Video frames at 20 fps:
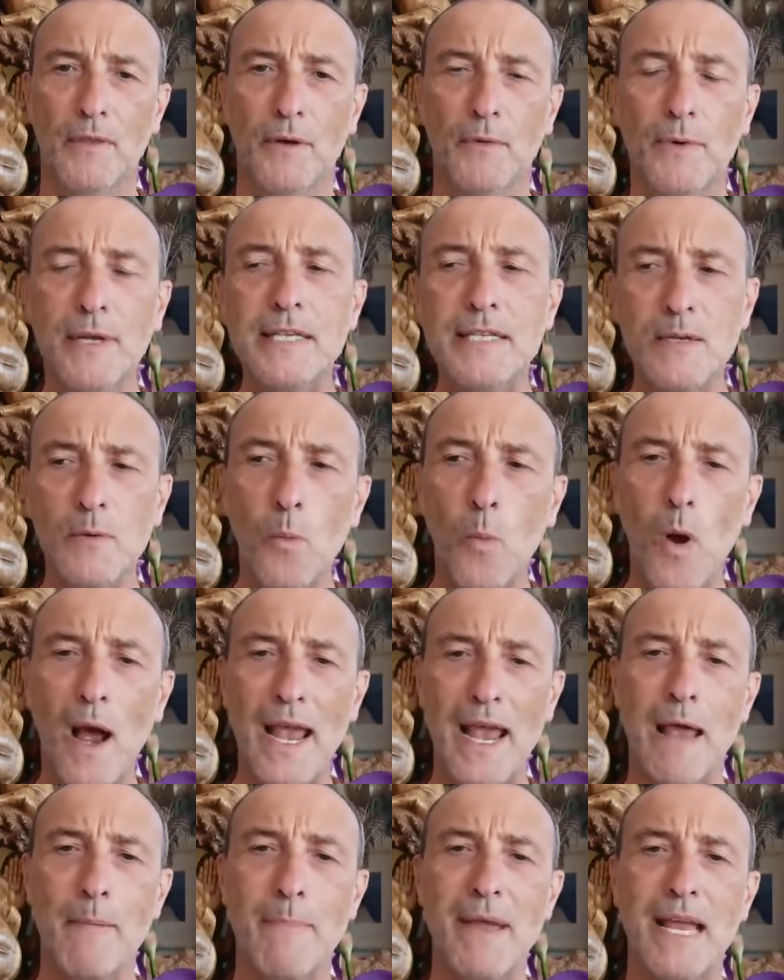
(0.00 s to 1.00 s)
the reason
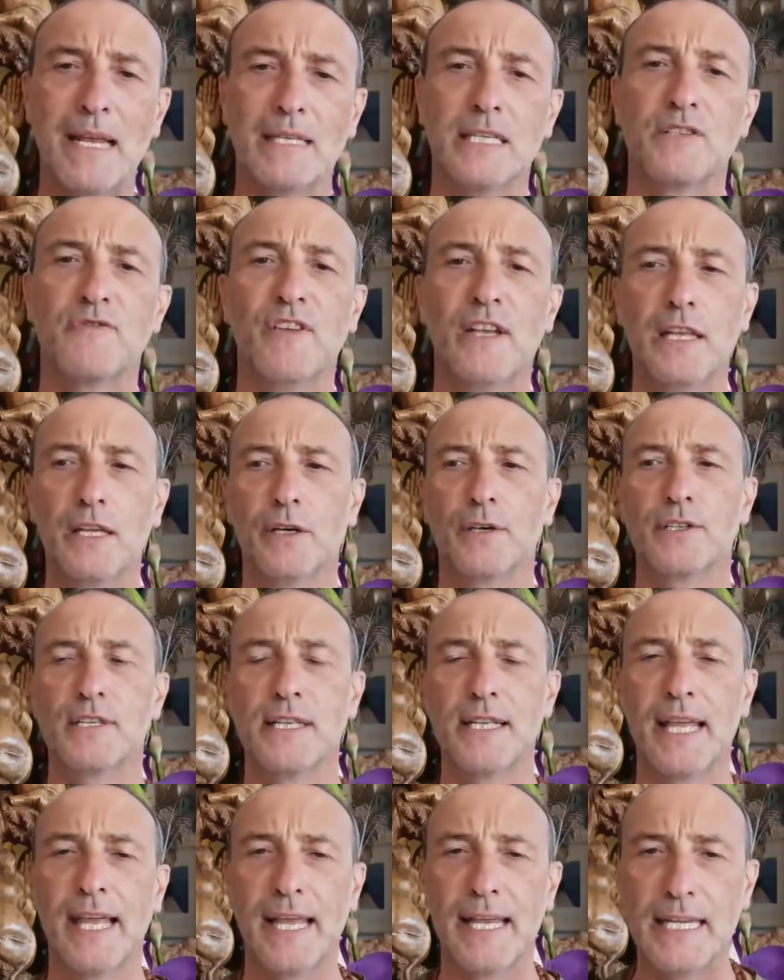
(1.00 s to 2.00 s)
why I make this video
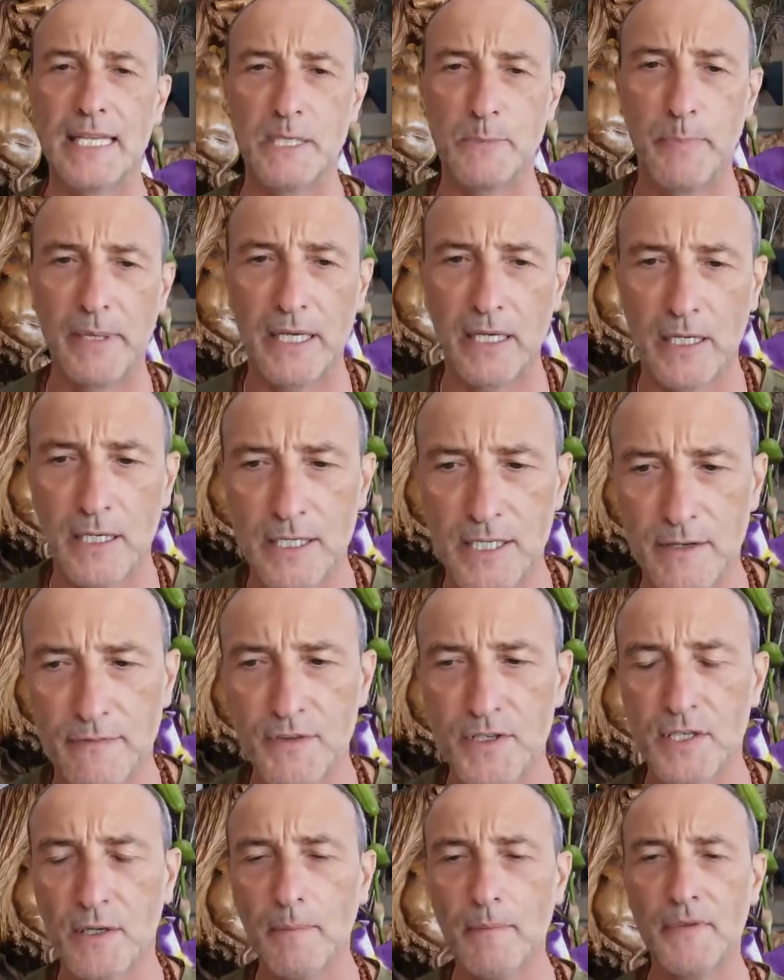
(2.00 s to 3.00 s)
today is because
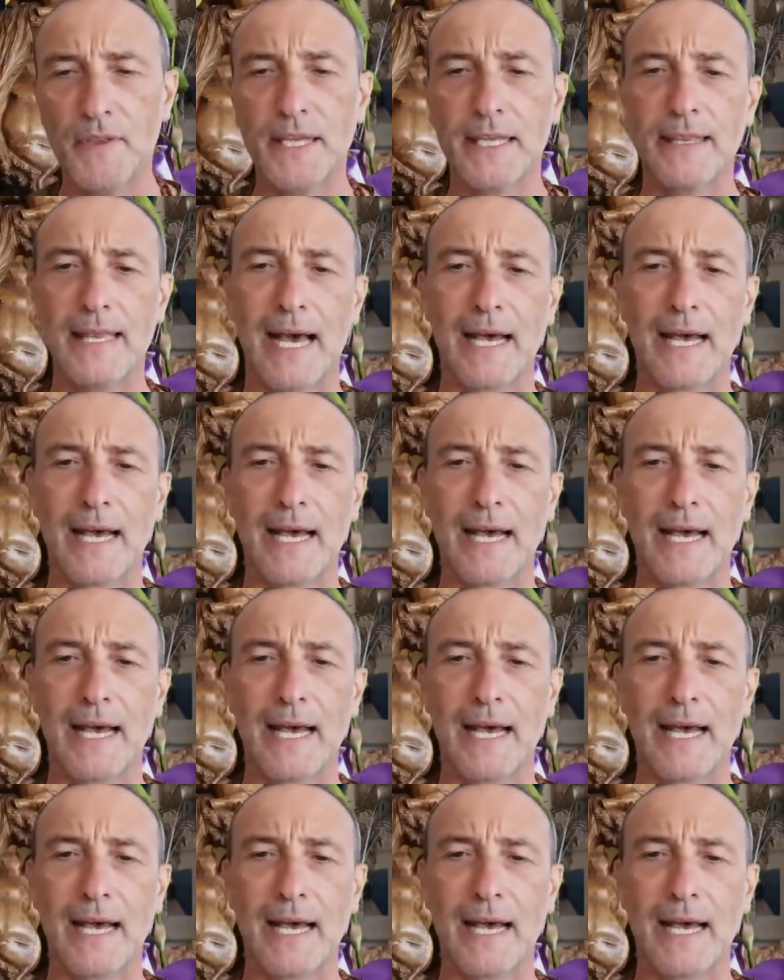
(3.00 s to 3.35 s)
of something